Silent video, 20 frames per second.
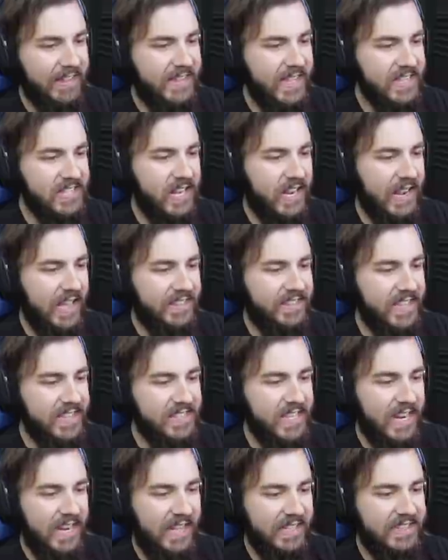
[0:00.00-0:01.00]
like this, not like
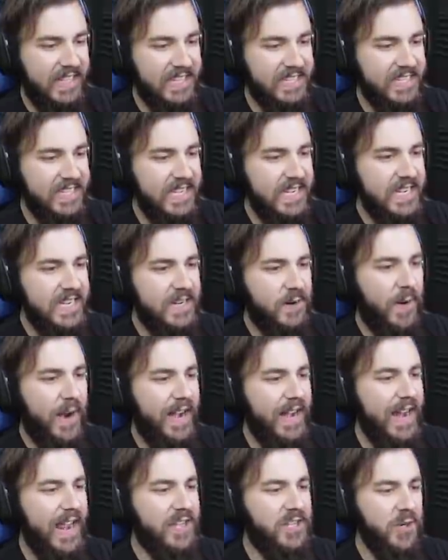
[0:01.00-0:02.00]
this, not like this.
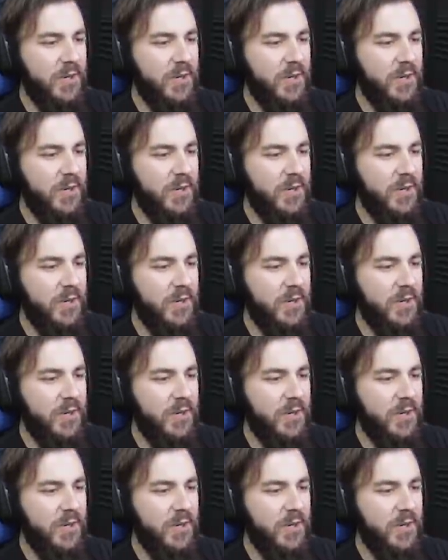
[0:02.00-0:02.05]
What did I